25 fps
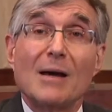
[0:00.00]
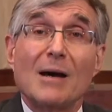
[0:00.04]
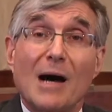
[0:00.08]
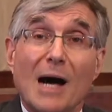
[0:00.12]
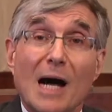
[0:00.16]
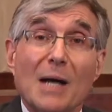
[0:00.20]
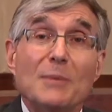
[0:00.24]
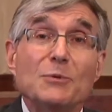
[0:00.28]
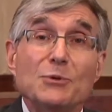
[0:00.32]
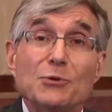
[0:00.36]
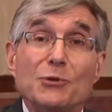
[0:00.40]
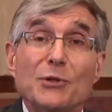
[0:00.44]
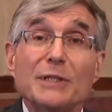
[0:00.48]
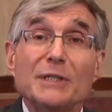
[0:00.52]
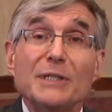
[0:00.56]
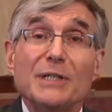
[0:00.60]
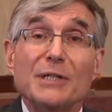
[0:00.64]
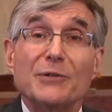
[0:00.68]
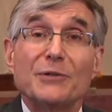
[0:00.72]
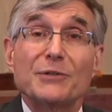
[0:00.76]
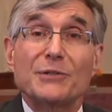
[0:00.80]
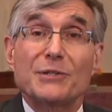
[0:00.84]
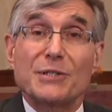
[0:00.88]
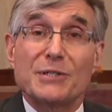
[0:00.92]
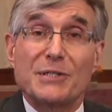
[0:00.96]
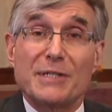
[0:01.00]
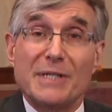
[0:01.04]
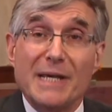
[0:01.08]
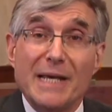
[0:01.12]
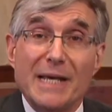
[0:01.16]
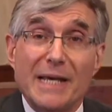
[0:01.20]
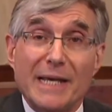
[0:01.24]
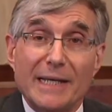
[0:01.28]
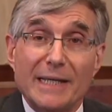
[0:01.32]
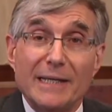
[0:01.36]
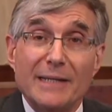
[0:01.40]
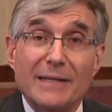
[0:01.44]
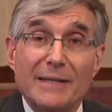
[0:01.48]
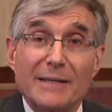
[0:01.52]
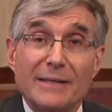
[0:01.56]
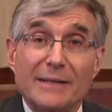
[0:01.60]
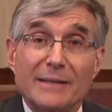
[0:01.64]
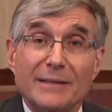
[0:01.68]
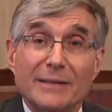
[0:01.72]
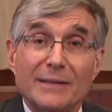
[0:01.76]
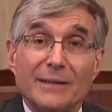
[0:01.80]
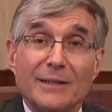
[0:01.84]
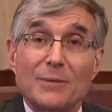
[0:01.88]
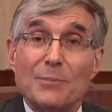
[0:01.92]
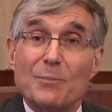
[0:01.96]
I'm joined here today
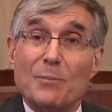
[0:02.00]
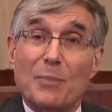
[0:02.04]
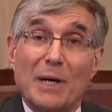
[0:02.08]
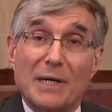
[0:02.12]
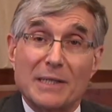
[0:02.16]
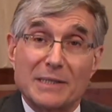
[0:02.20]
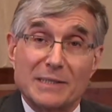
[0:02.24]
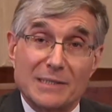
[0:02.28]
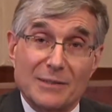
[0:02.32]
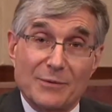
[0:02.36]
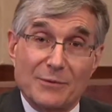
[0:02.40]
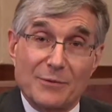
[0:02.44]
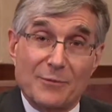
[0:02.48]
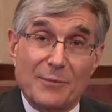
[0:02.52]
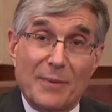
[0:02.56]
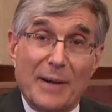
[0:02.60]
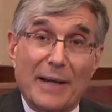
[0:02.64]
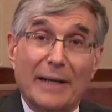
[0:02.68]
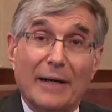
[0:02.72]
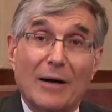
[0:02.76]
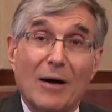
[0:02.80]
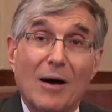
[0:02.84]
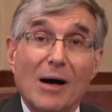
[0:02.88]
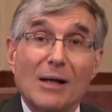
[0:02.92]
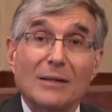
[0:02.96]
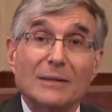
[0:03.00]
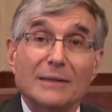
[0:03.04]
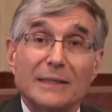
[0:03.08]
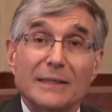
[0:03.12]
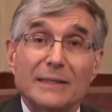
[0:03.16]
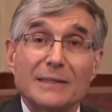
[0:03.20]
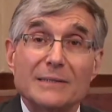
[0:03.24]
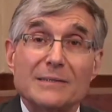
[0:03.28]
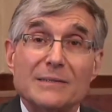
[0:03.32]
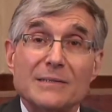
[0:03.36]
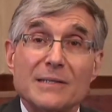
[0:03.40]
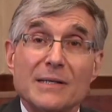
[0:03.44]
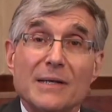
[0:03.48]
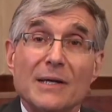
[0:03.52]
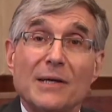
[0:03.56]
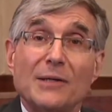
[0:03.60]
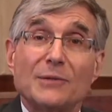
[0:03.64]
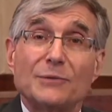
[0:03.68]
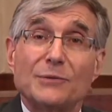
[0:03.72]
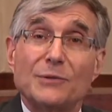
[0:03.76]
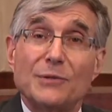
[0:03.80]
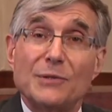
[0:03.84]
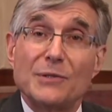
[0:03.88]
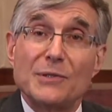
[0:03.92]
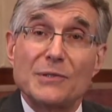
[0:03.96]
by some of my colleagues
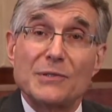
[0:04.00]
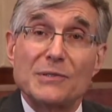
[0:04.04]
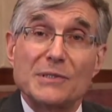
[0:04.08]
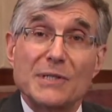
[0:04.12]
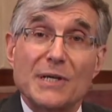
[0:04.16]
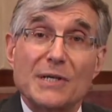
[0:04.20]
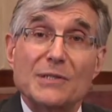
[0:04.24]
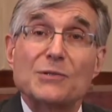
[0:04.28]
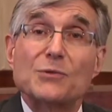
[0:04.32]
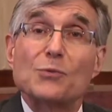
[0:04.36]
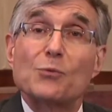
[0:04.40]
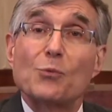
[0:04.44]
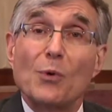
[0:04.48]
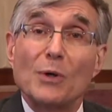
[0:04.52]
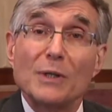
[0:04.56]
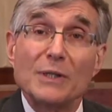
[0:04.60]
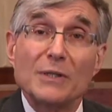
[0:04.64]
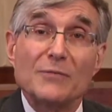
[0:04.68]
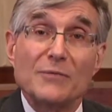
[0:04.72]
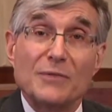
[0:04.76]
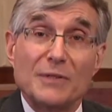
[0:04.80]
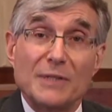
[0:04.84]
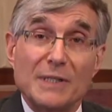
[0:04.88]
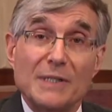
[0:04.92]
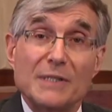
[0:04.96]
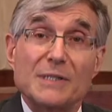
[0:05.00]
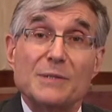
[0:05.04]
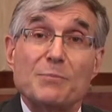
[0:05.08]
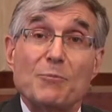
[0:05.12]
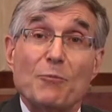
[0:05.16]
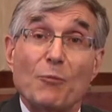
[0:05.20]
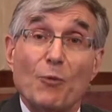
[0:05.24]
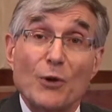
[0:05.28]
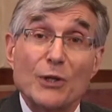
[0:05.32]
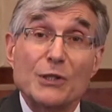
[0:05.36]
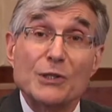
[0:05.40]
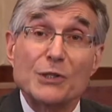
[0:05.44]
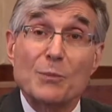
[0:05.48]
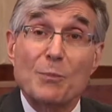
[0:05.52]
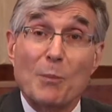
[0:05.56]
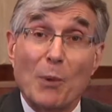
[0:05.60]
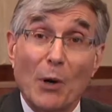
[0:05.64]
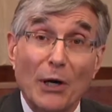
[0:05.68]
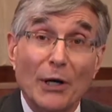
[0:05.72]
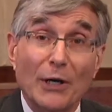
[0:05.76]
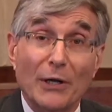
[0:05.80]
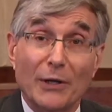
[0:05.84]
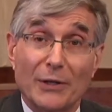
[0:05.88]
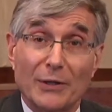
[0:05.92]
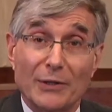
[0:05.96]
to discuss one of these risk
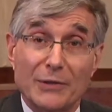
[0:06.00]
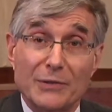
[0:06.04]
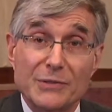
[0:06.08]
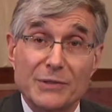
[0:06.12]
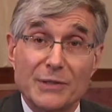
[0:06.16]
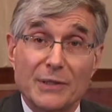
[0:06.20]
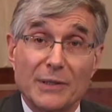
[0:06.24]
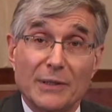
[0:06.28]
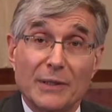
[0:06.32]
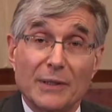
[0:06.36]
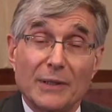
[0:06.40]
markers,